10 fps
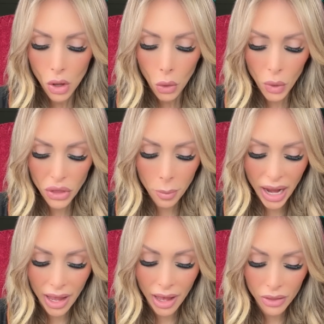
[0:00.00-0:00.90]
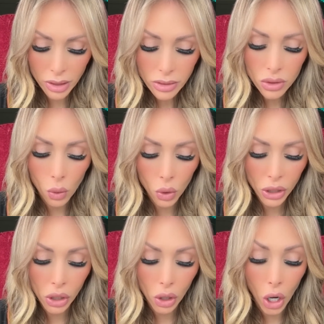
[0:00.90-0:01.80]
whether by others or
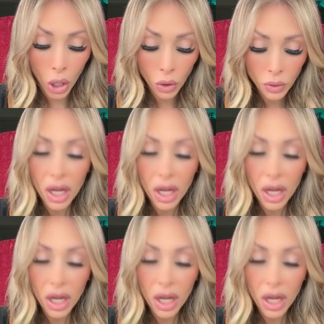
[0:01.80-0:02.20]
your own